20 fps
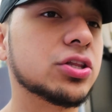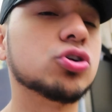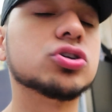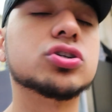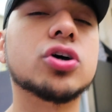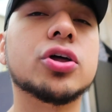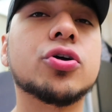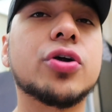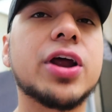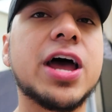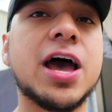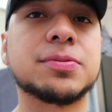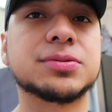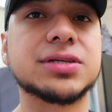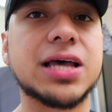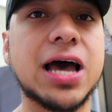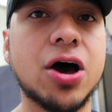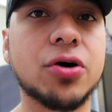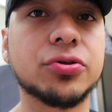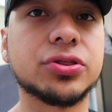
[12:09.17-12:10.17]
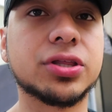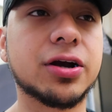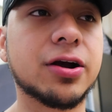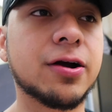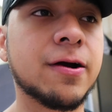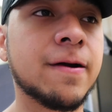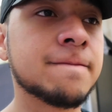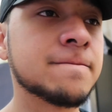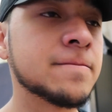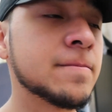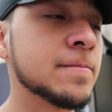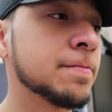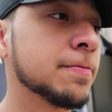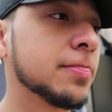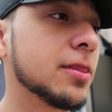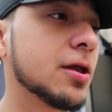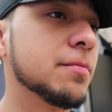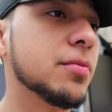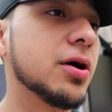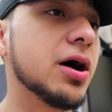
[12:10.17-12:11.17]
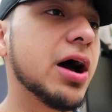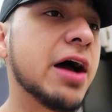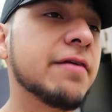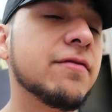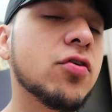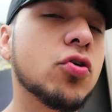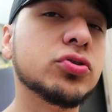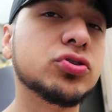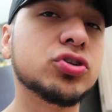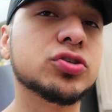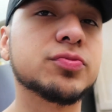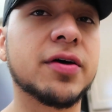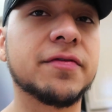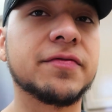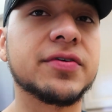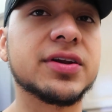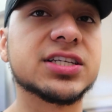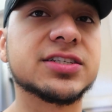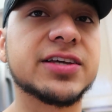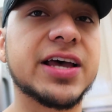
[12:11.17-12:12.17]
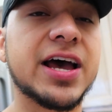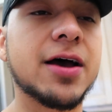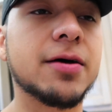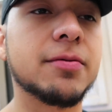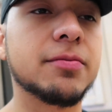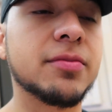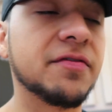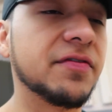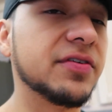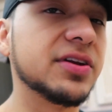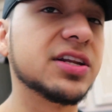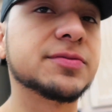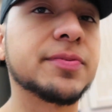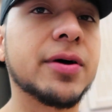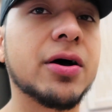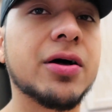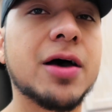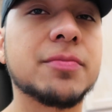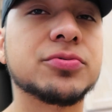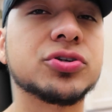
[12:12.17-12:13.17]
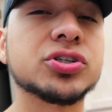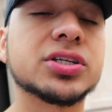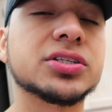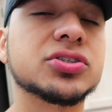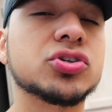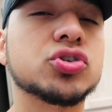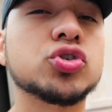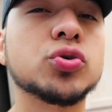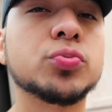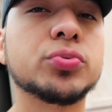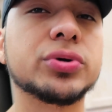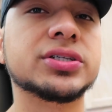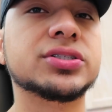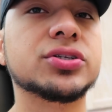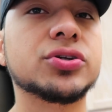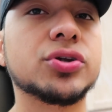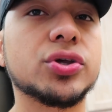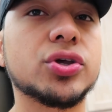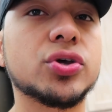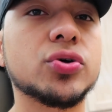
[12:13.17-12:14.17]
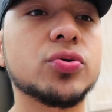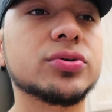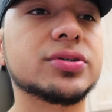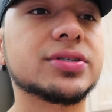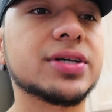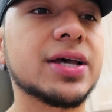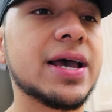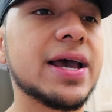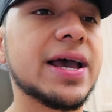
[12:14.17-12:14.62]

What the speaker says: There's other apps out there, but I've always used my MyFitnessPal app just because it's super easy to use.